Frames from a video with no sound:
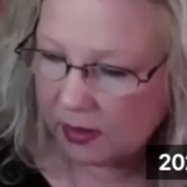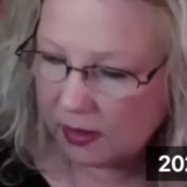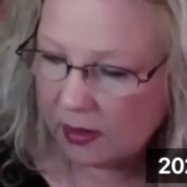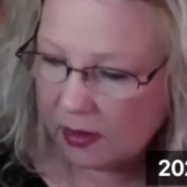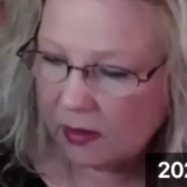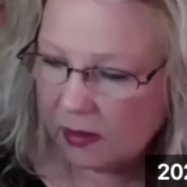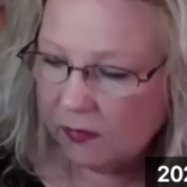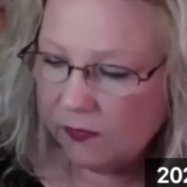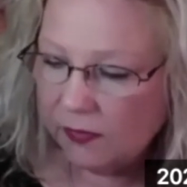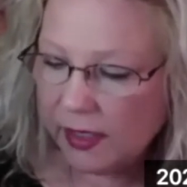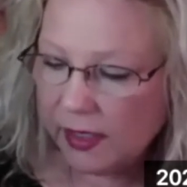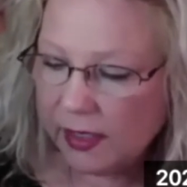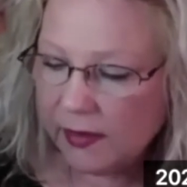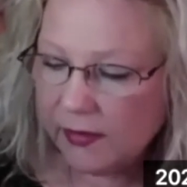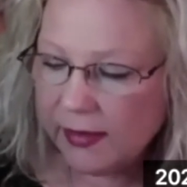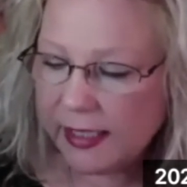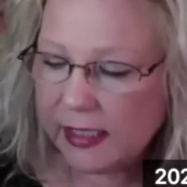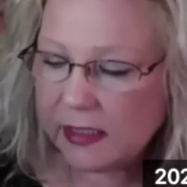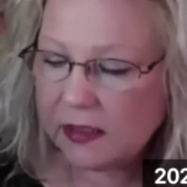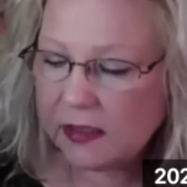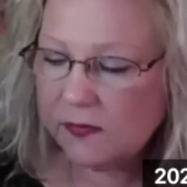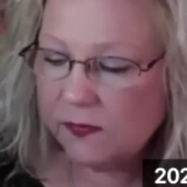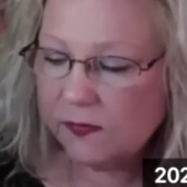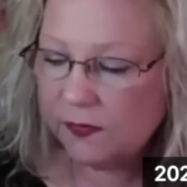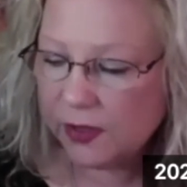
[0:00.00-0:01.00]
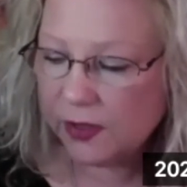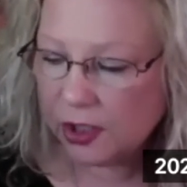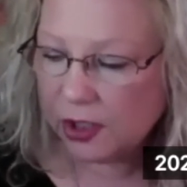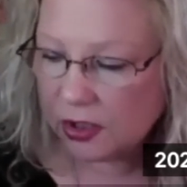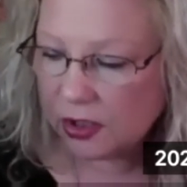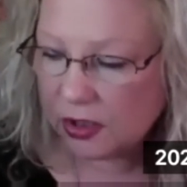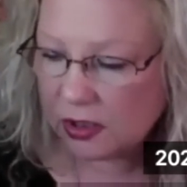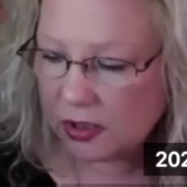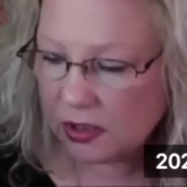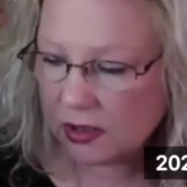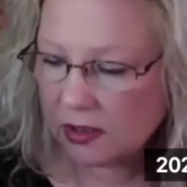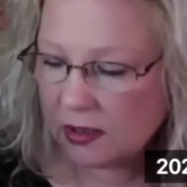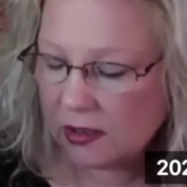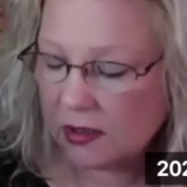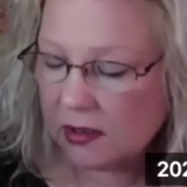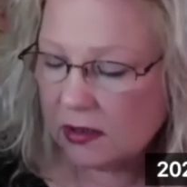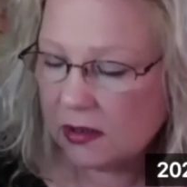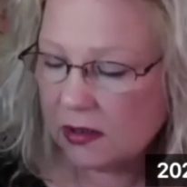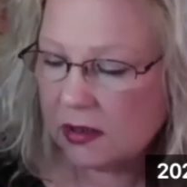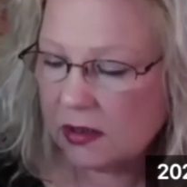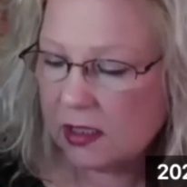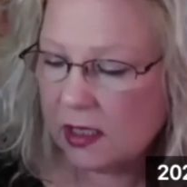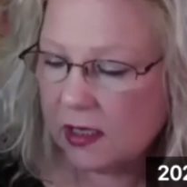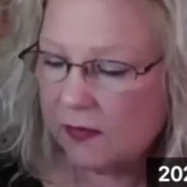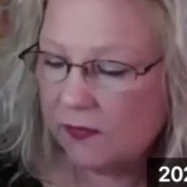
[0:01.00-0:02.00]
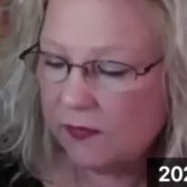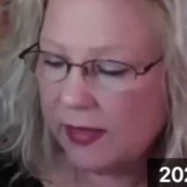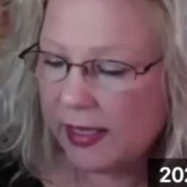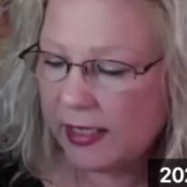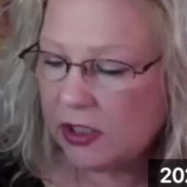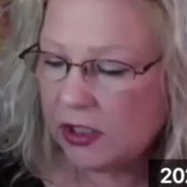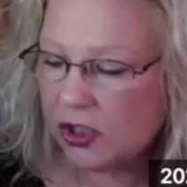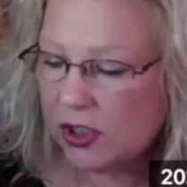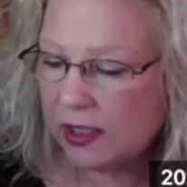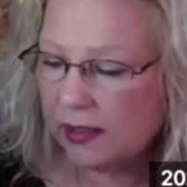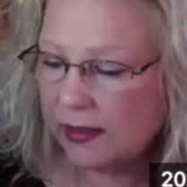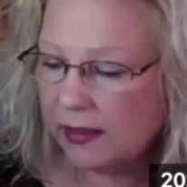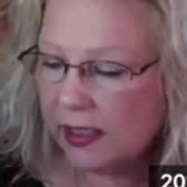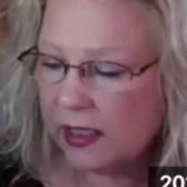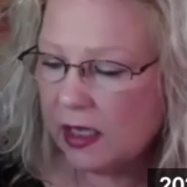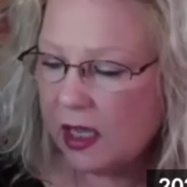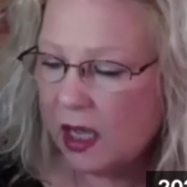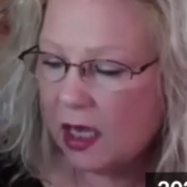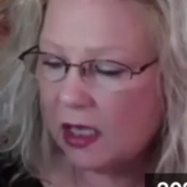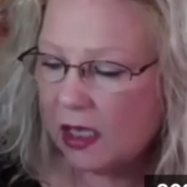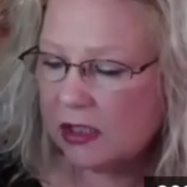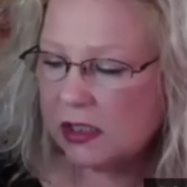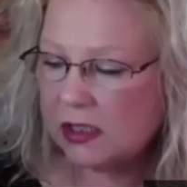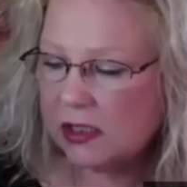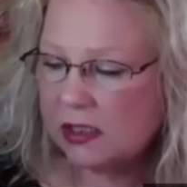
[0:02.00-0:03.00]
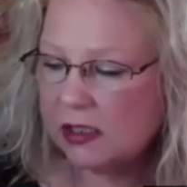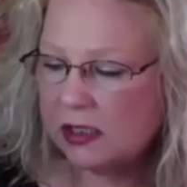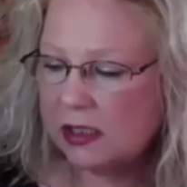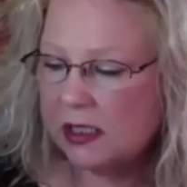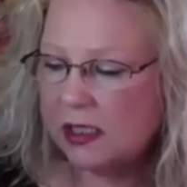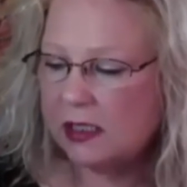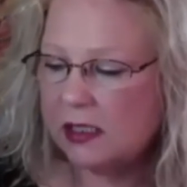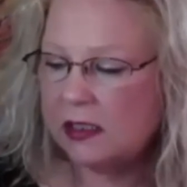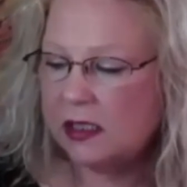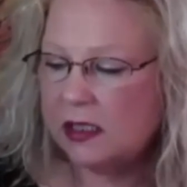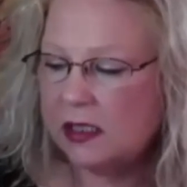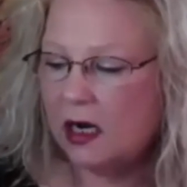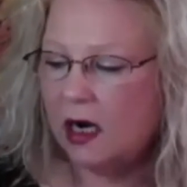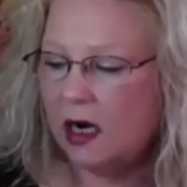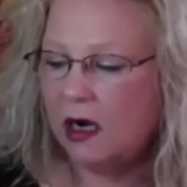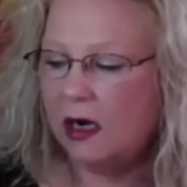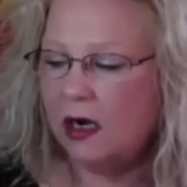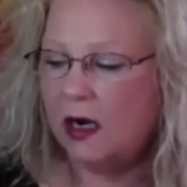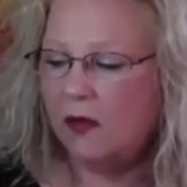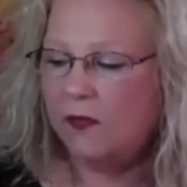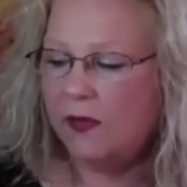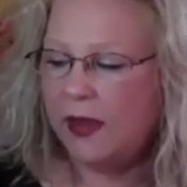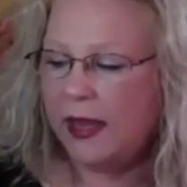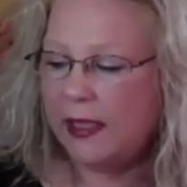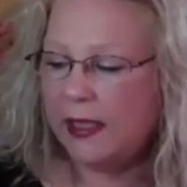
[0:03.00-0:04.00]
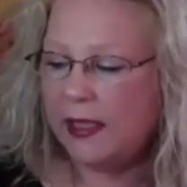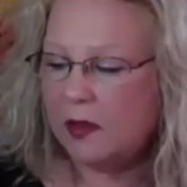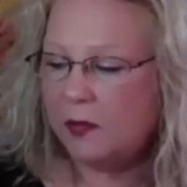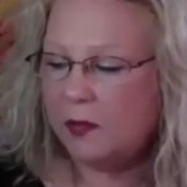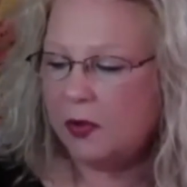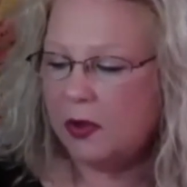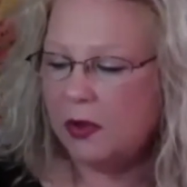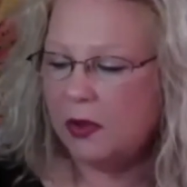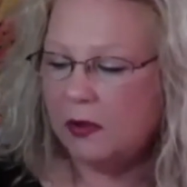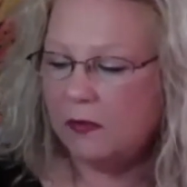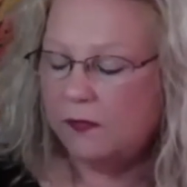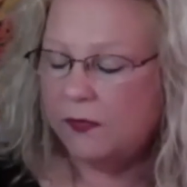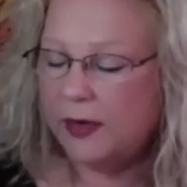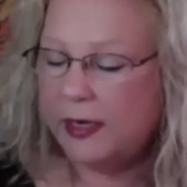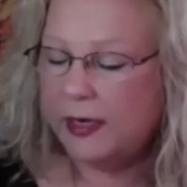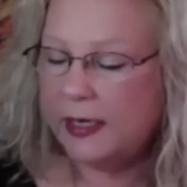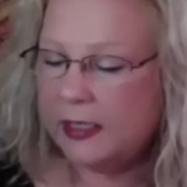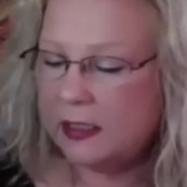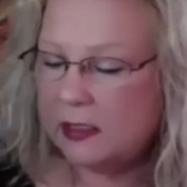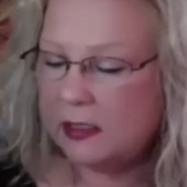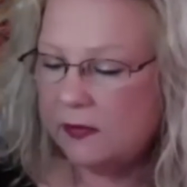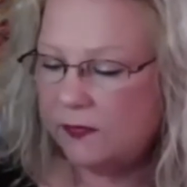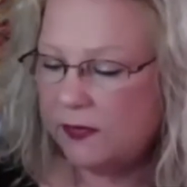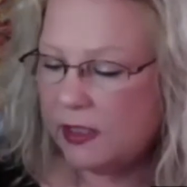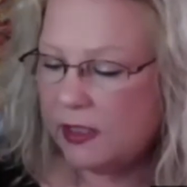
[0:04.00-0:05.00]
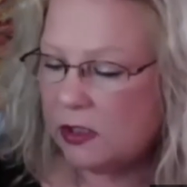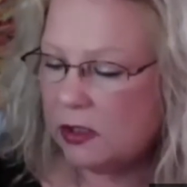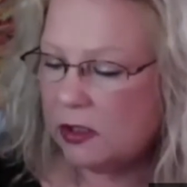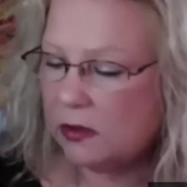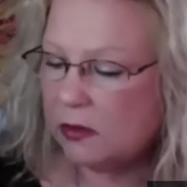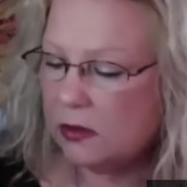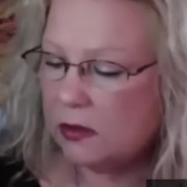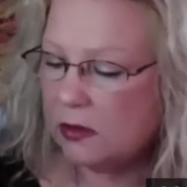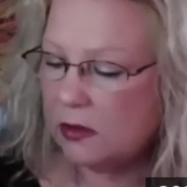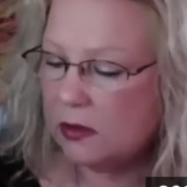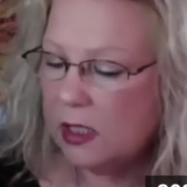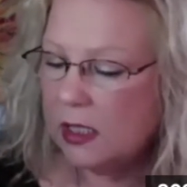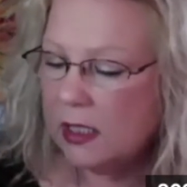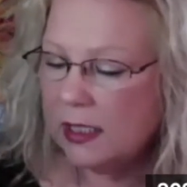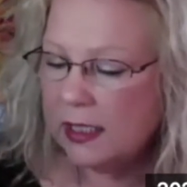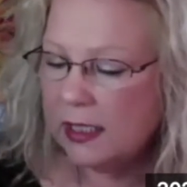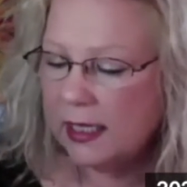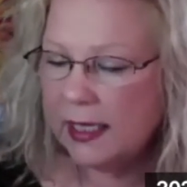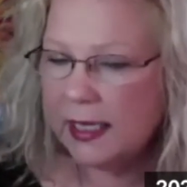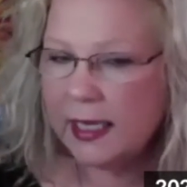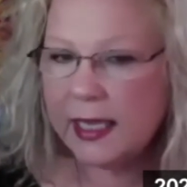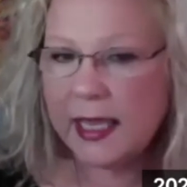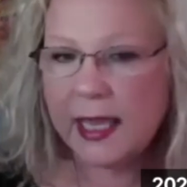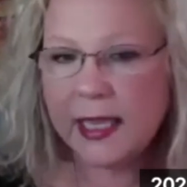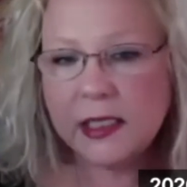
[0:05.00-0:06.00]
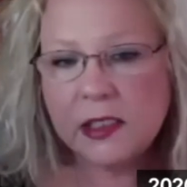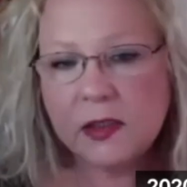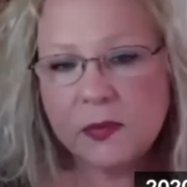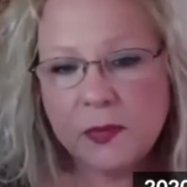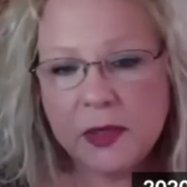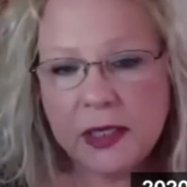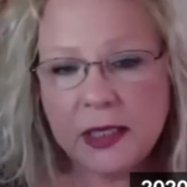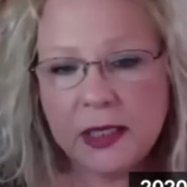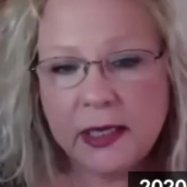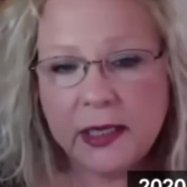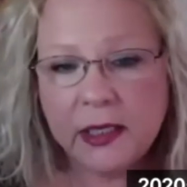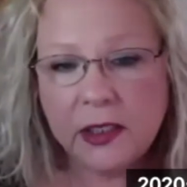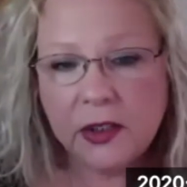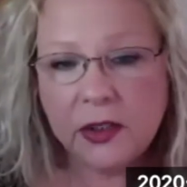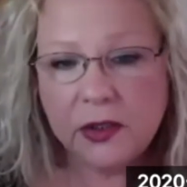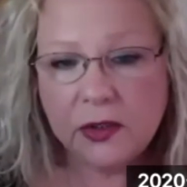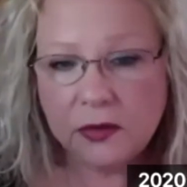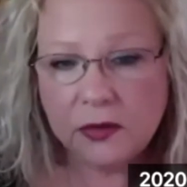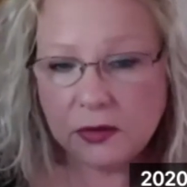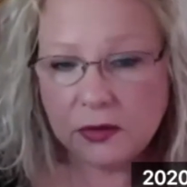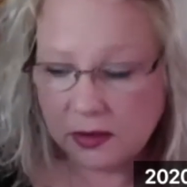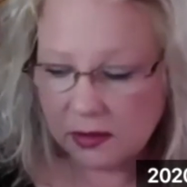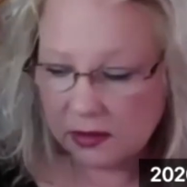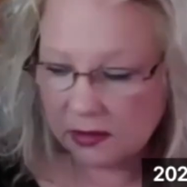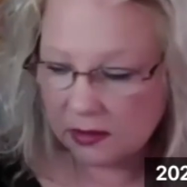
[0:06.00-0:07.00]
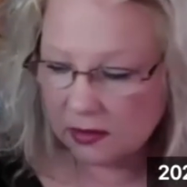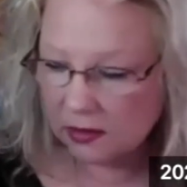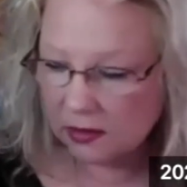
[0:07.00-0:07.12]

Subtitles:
Various versions of angelic consciousness are available for individual engagement and use.